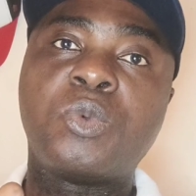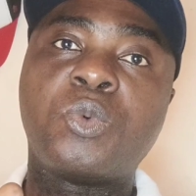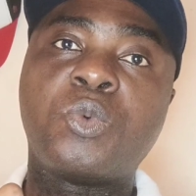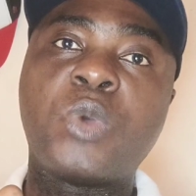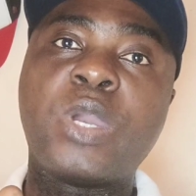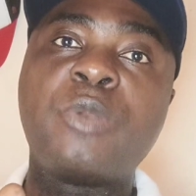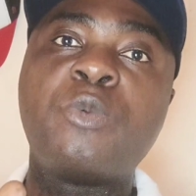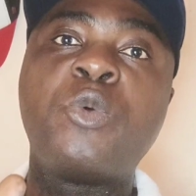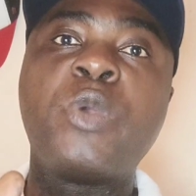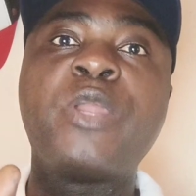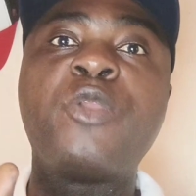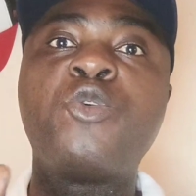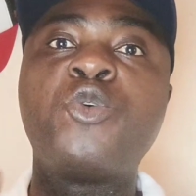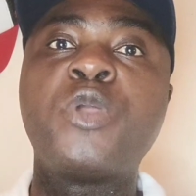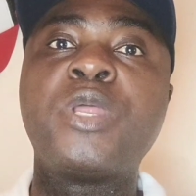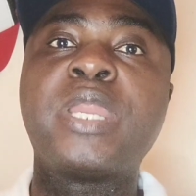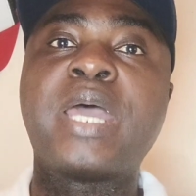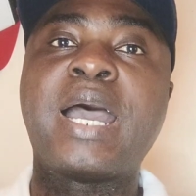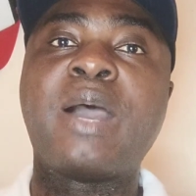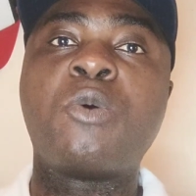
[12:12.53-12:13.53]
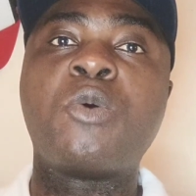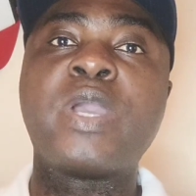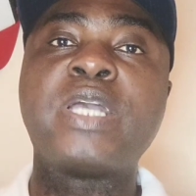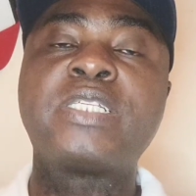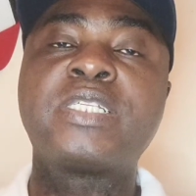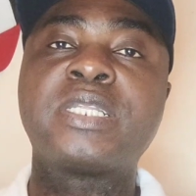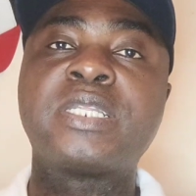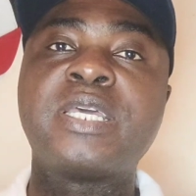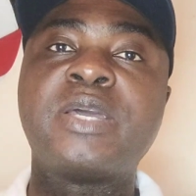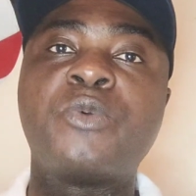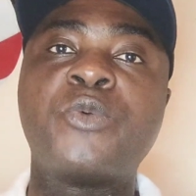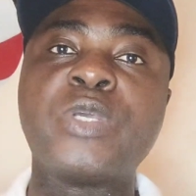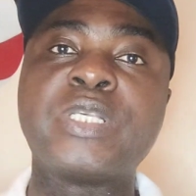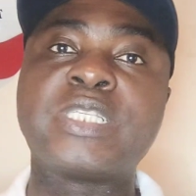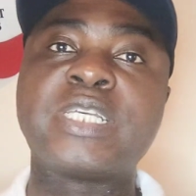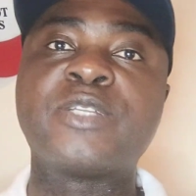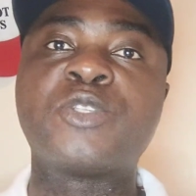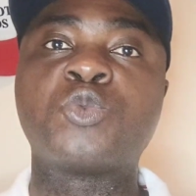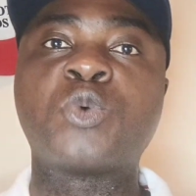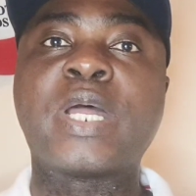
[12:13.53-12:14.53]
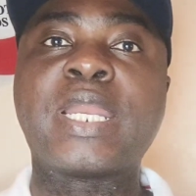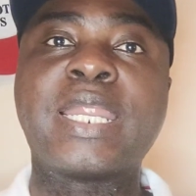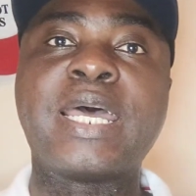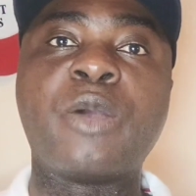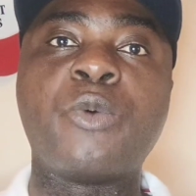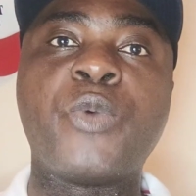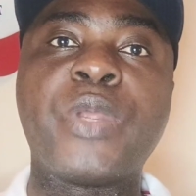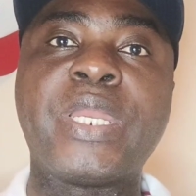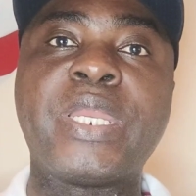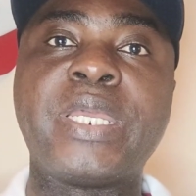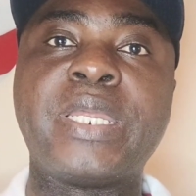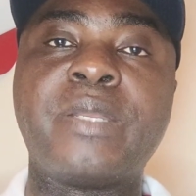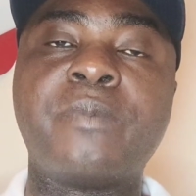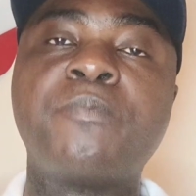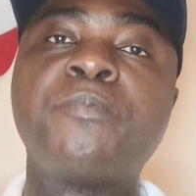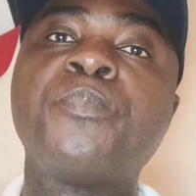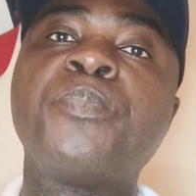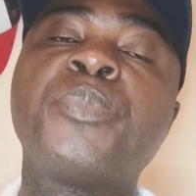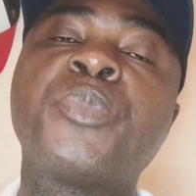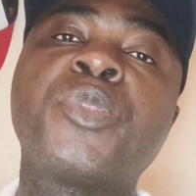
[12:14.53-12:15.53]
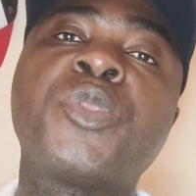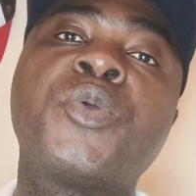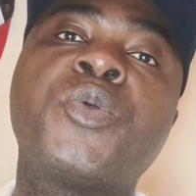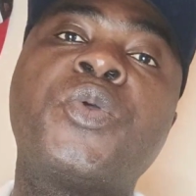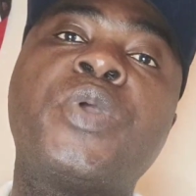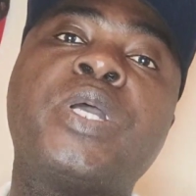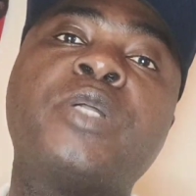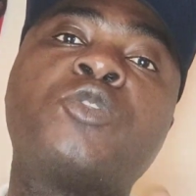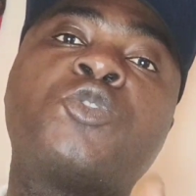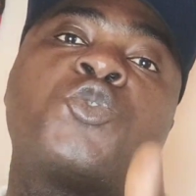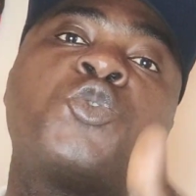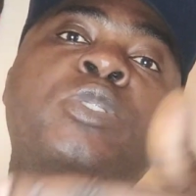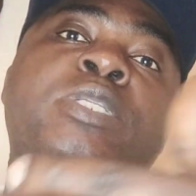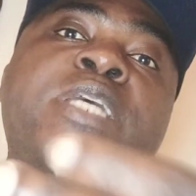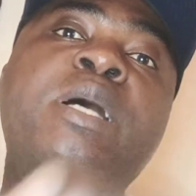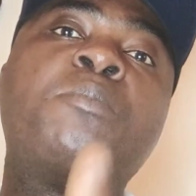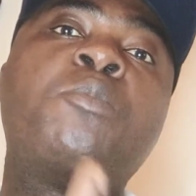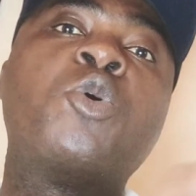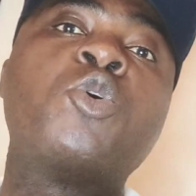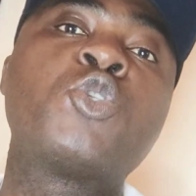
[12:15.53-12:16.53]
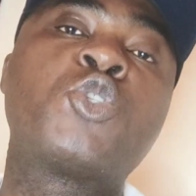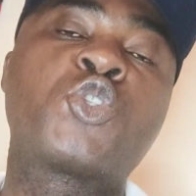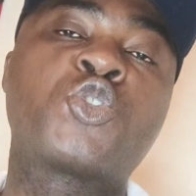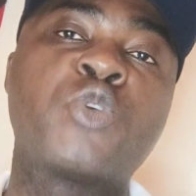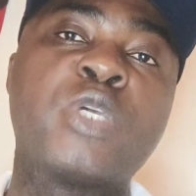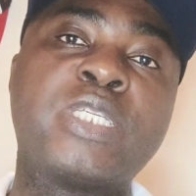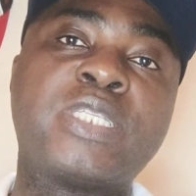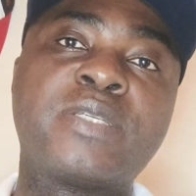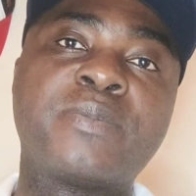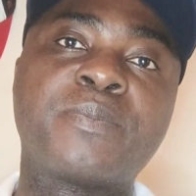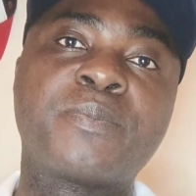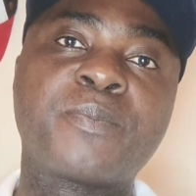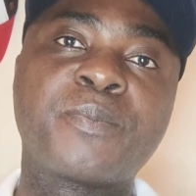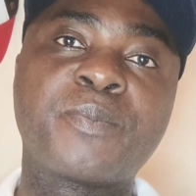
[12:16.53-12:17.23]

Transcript: when we were doing ours, the recent one that we did, to demonstrate.